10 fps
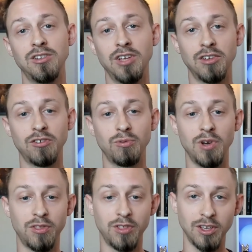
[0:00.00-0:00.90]
this
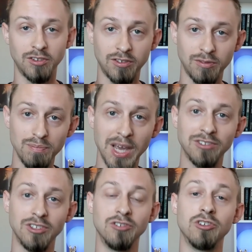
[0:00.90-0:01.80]
with this
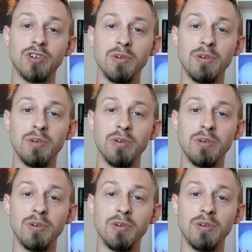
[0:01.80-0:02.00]
message of